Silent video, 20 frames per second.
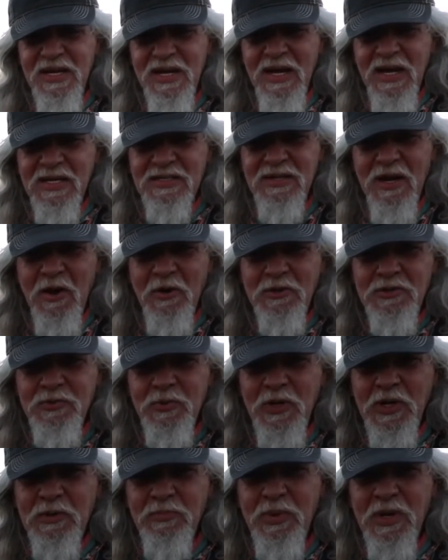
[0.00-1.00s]
As long as
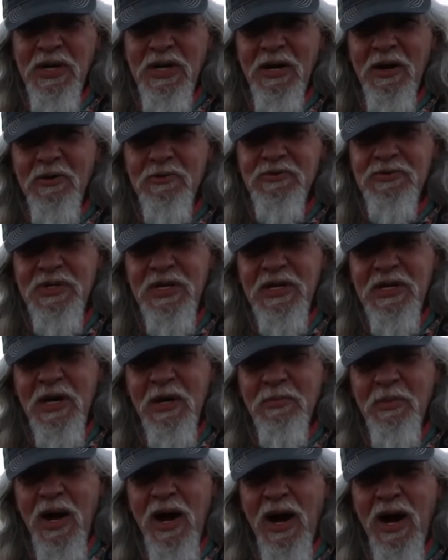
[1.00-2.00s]
Sweetie Petey don't sneak
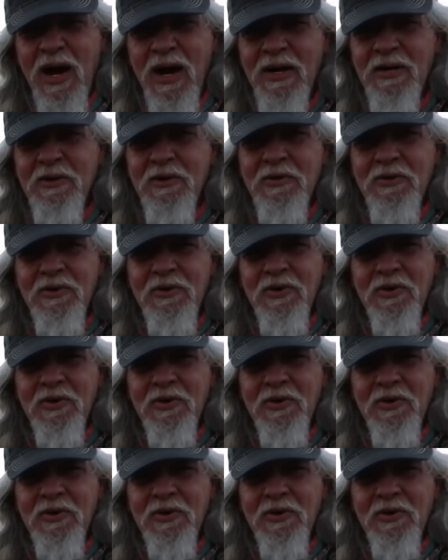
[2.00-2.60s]
up behind her